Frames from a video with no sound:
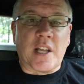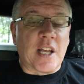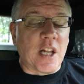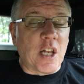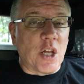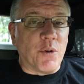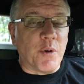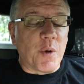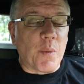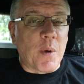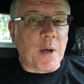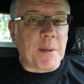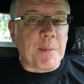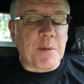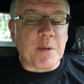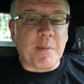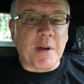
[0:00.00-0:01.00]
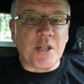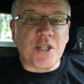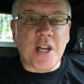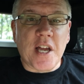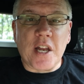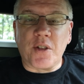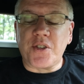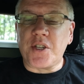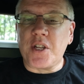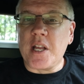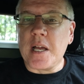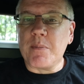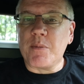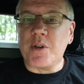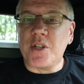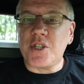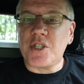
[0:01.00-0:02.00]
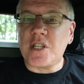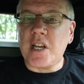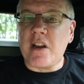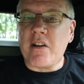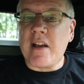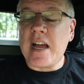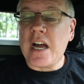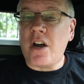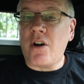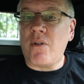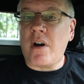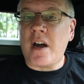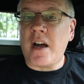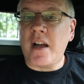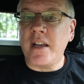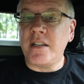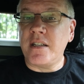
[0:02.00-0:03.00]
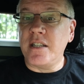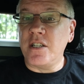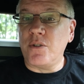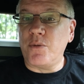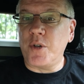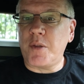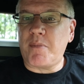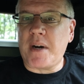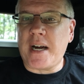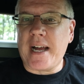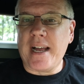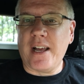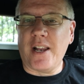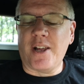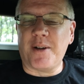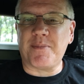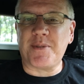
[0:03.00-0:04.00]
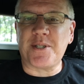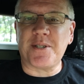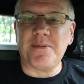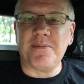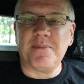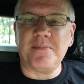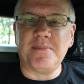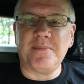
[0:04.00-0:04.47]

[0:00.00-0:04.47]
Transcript: Hello and welcome to my channel. Today I'm going to share how I deal with pileups.